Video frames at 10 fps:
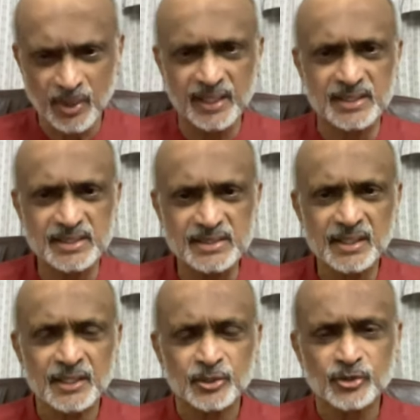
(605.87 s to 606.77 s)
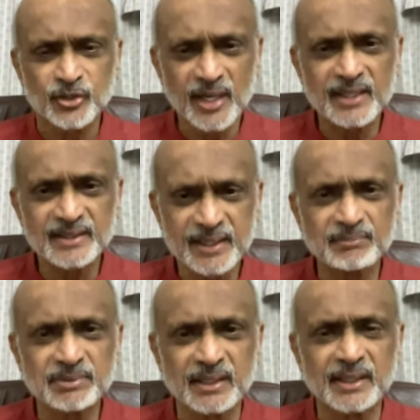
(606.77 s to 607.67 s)
players to try and
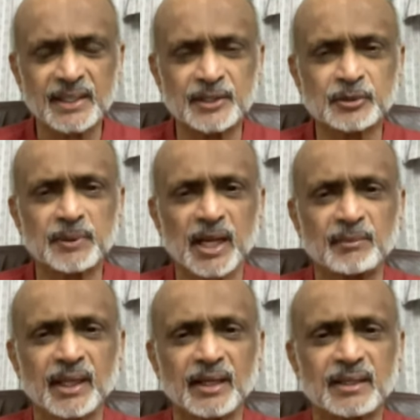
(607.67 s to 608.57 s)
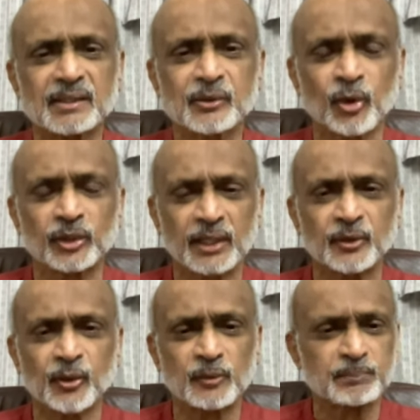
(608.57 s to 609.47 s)
tempt India into becoming a
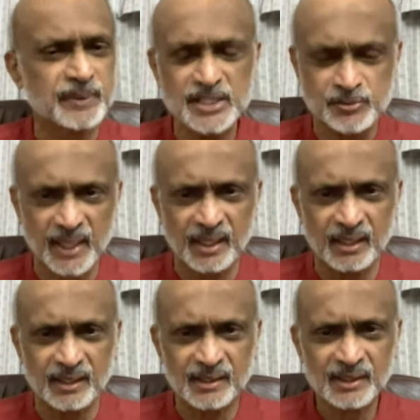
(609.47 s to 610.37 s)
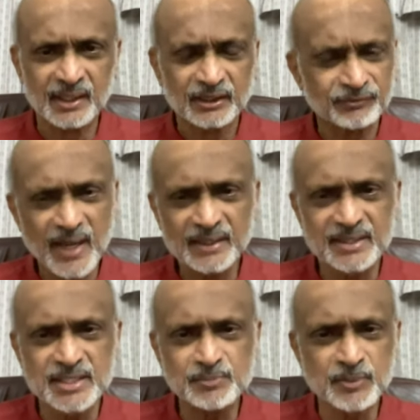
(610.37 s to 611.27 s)
quote-unquote peacemaker the
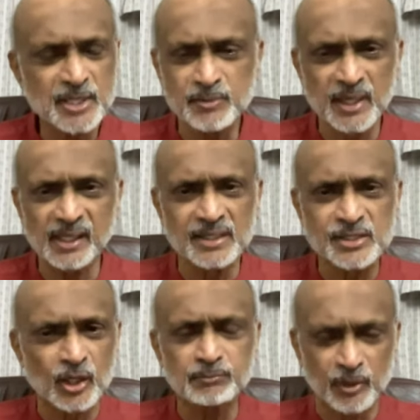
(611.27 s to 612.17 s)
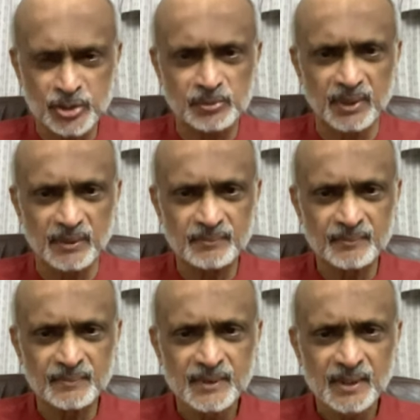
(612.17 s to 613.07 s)
fact is, peacemaking is not possible.
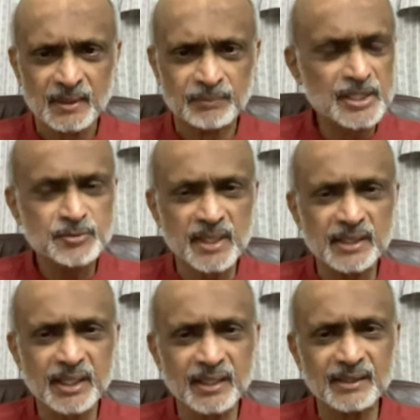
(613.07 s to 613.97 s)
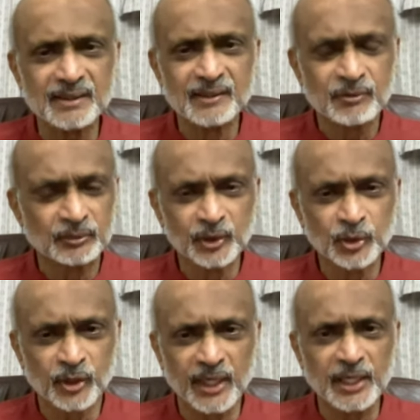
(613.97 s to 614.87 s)
Peacemaking, from the
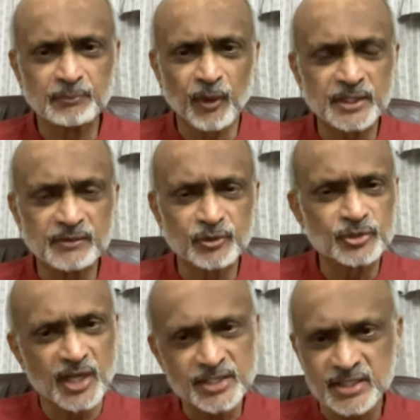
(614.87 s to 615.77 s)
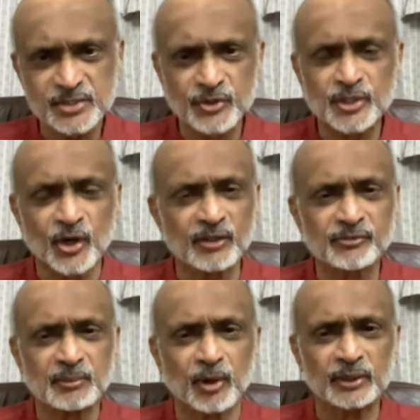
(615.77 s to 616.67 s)
Ukrainian point of view, the Russians withdrawing
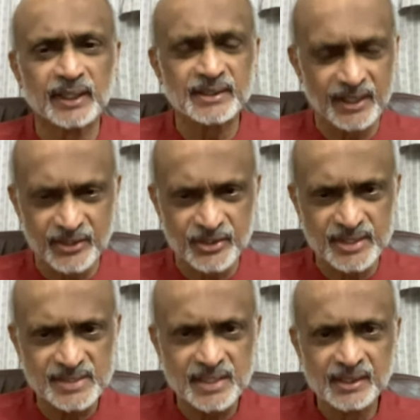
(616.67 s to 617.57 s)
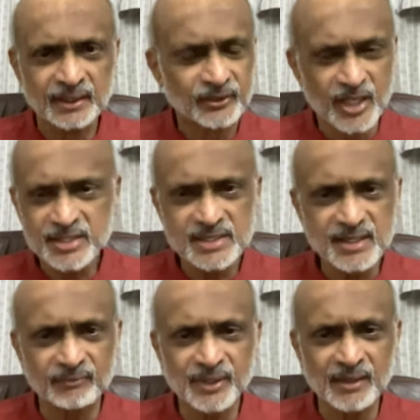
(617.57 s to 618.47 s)
from all their territories.
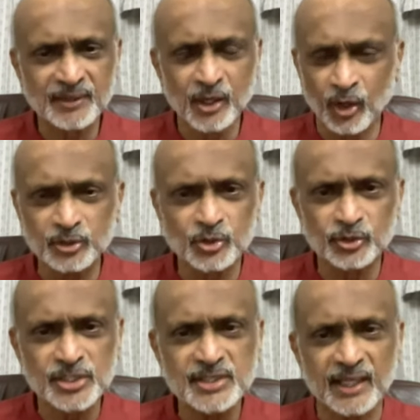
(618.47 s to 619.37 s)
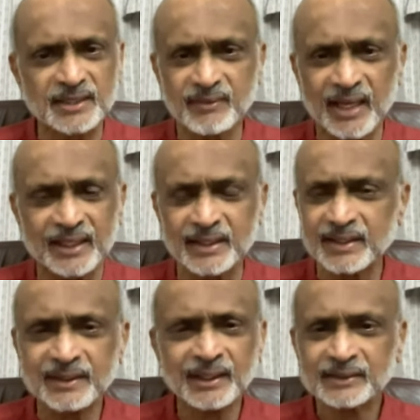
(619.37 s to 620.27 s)
Russians, after having gone through this kind of
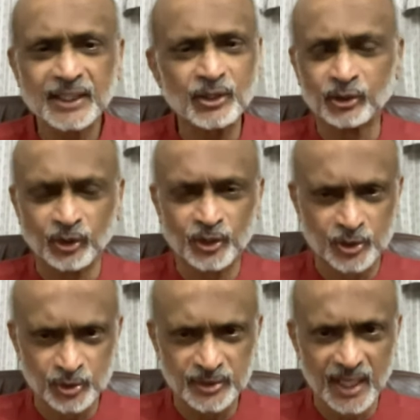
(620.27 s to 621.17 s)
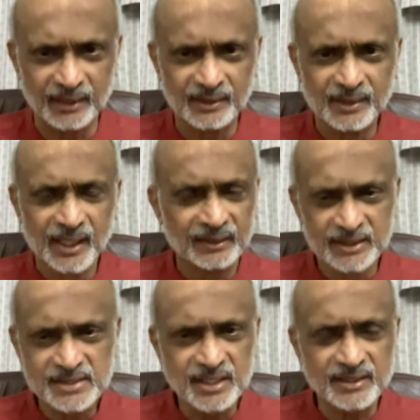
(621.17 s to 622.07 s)
agony, they're not going to do that. And
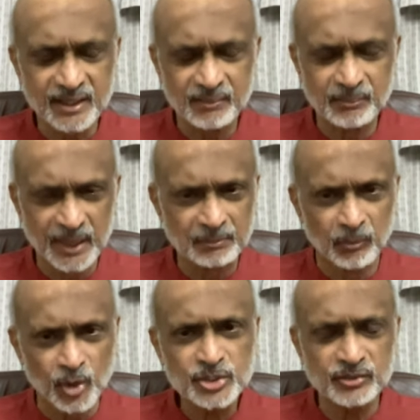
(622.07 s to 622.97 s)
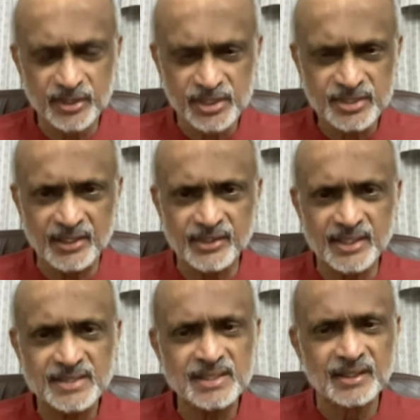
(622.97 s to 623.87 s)
these are uh, many, most of these
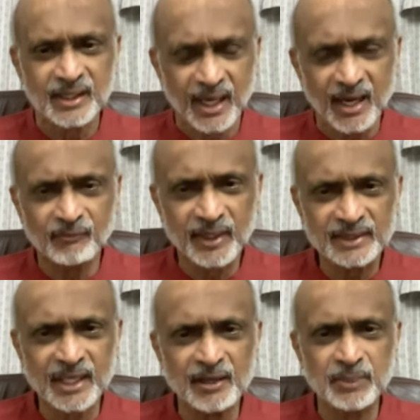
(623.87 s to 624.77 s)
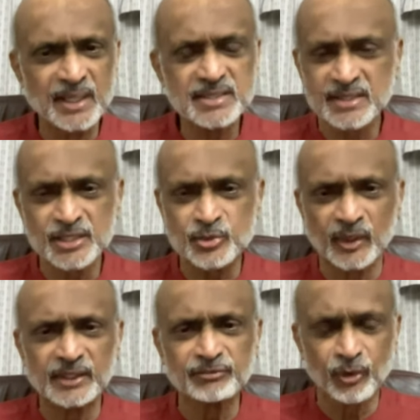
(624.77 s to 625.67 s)
territories are where they have been since
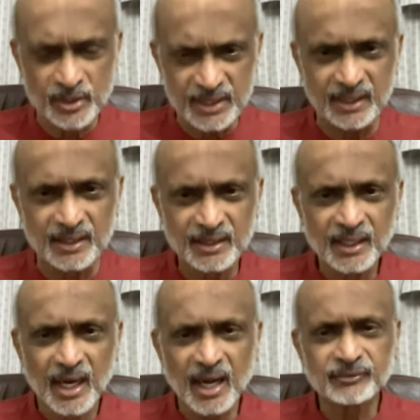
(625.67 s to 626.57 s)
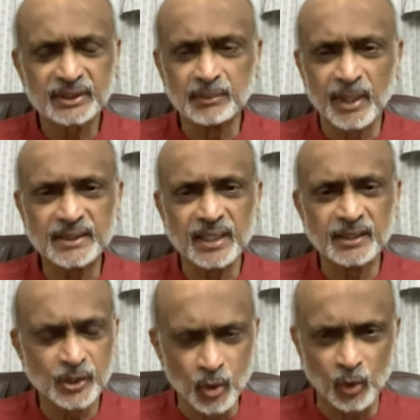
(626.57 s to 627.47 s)
2014, after the
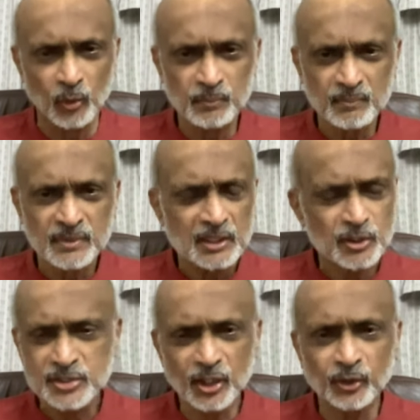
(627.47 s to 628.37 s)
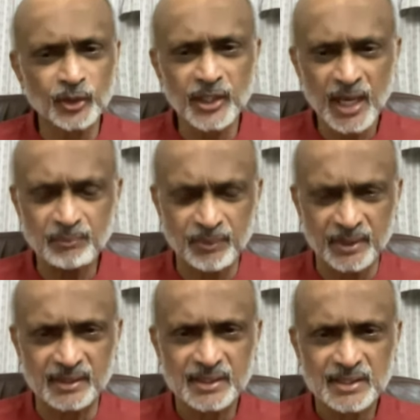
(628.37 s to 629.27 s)
Maidan coup. So it's not going to
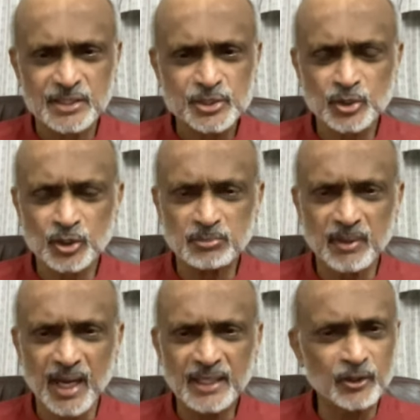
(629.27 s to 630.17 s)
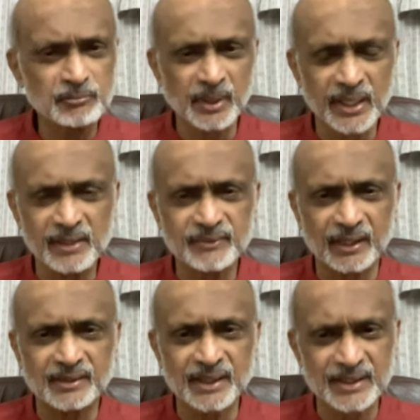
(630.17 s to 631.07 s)
happen. So I don't believe
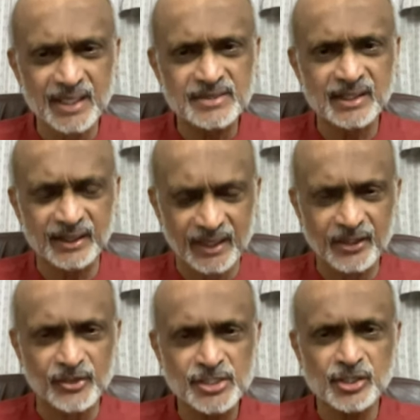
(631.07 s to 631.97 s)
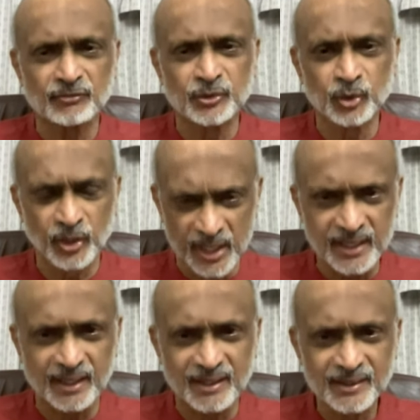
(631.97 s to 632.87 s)
that India is at any risk of
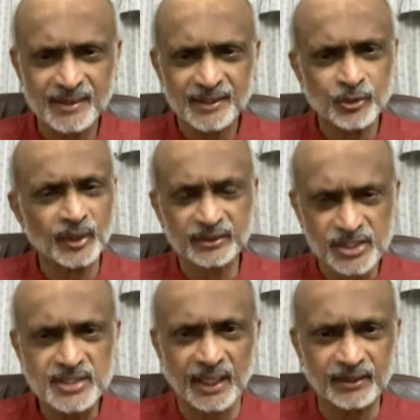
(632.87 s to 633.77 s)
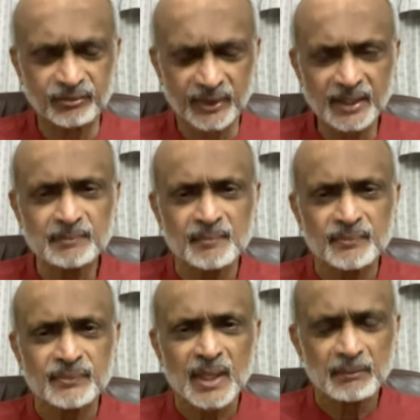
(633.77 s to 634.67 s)
Ukraine doing this kind of thing.
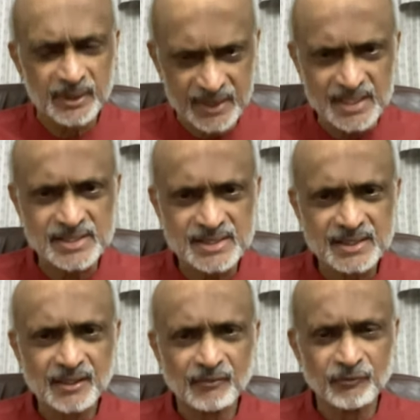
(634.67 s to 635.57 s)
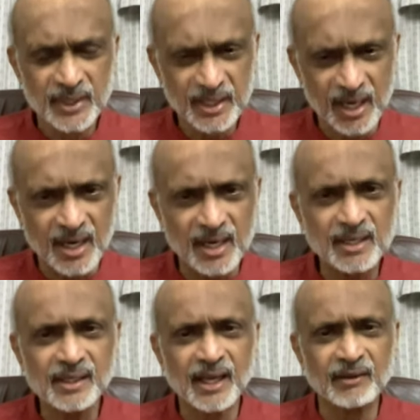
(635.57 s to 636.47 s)
But yes, we
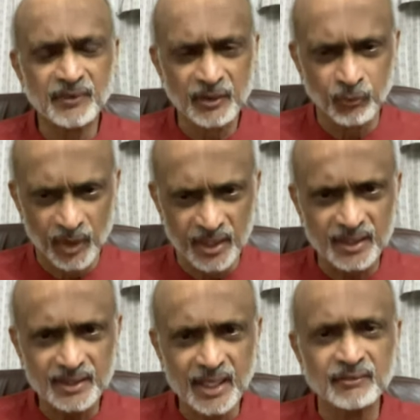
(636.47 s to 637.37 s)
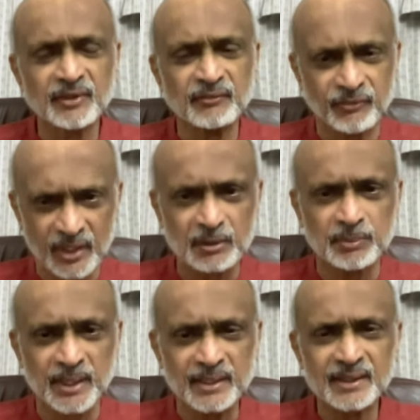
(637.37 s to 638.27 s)
are and we were and we will
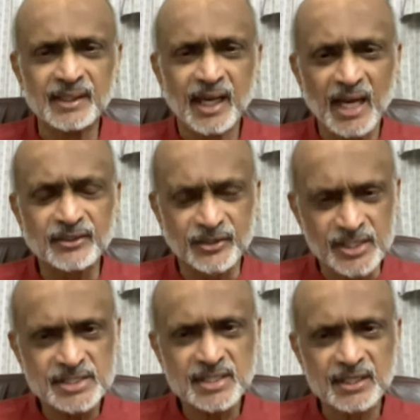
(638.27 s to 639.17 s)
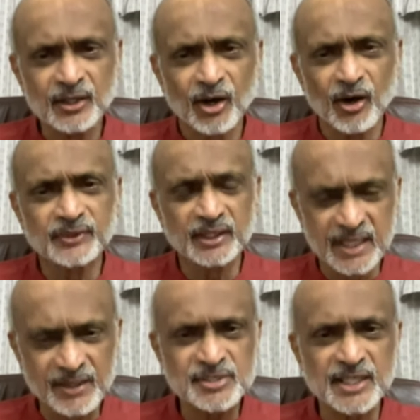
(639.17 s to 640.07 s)
be at risk of the
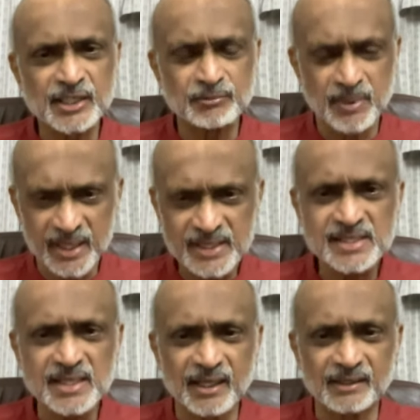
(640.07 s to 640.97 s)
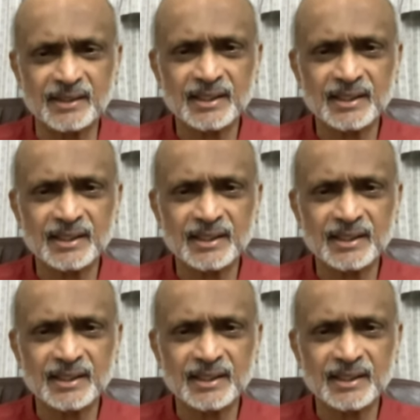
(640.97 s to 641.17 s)
deep state of Pakistan